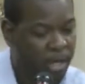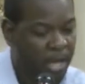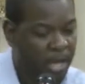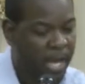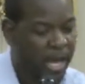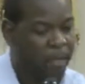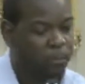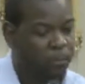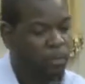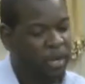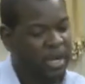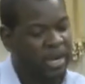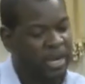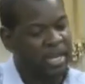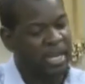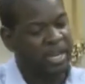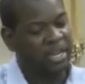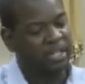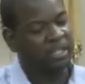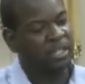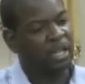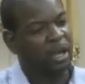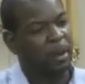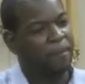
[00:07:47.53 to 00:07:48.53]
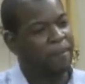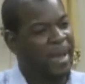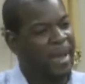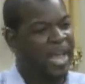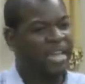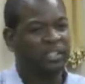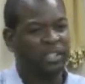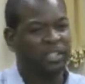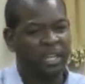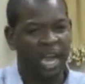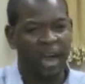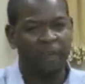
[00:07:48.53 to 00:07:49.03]
And when it's
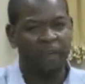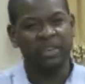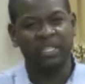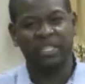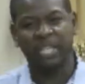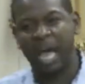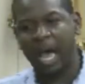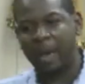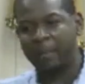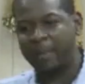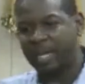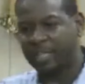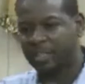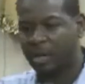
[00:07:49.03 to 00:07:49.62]
amazing, every time I